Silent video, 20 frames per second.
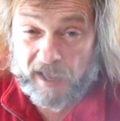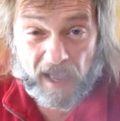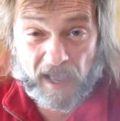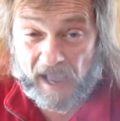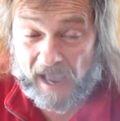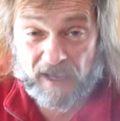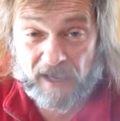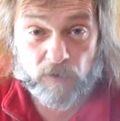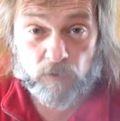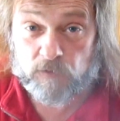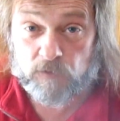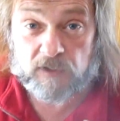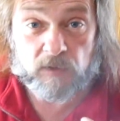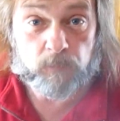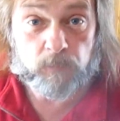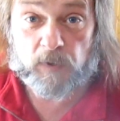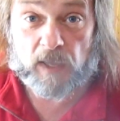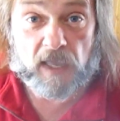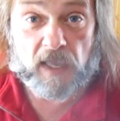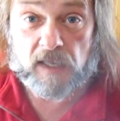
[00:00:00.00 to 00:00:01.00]
I don't
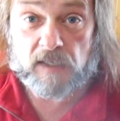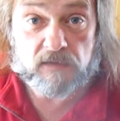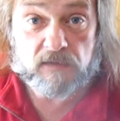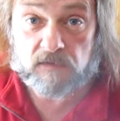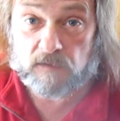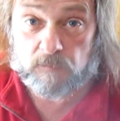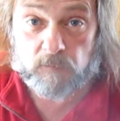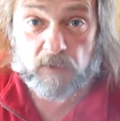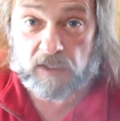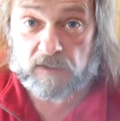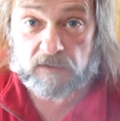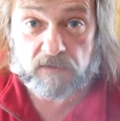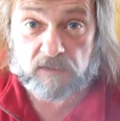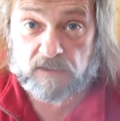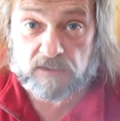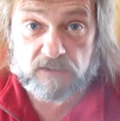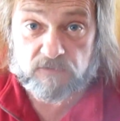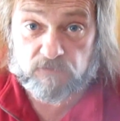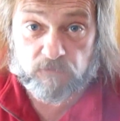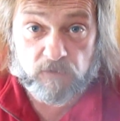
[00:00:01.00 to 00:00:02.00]
get paid to make
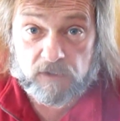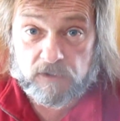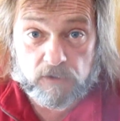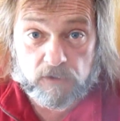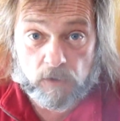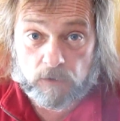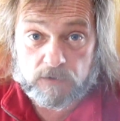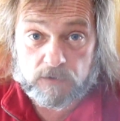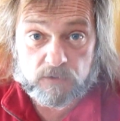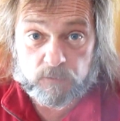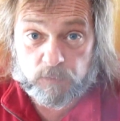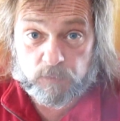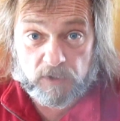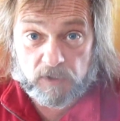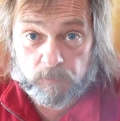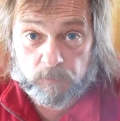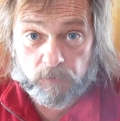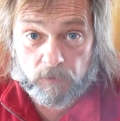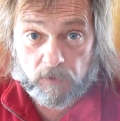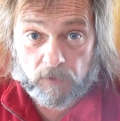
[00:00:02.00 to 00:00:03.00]
these videos,
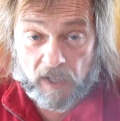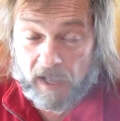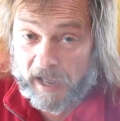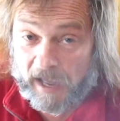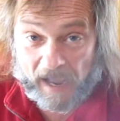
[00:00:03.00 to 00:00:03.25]
people.